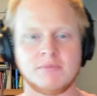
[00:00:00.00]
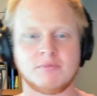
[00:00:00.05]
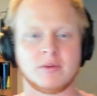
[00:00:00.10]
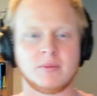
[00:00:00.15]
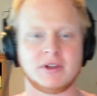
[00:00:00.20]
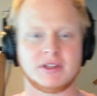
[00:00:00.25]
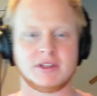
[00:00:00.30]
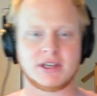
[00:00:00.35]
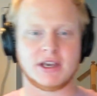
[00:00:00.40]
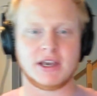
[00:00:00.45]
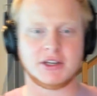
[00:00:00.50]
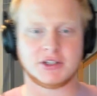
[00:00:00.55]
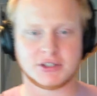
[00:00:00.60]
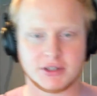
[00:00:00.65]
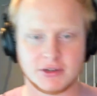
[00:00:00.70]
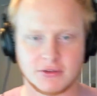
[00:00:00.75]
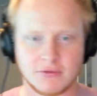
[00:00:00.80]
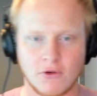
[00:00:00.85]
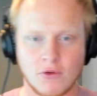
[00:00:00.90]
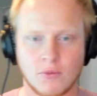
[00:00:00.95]

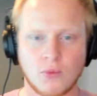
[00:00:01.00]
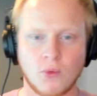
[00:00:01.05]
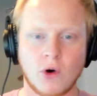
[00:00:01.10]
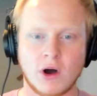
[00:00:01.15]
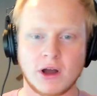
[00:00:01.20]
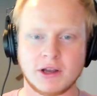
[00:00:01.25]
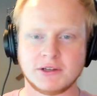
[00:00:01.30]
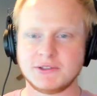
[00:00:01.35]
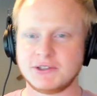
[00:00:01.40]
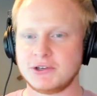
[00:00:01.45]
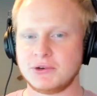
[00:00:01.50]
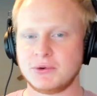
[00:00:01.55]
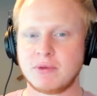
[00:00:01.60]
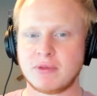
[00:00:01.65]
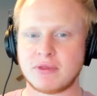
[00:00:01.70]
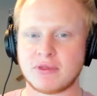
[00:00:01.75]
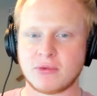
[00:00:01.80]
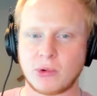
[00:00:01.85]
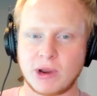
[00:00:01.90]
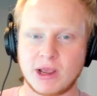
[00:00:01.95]
implementation group 1, 2,
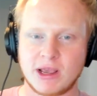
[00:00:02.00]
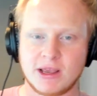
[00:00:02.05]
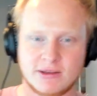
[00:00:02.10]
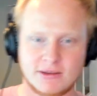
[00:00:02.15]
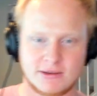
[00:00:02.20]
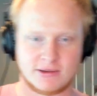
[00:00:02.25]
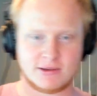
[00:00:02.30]
and 3?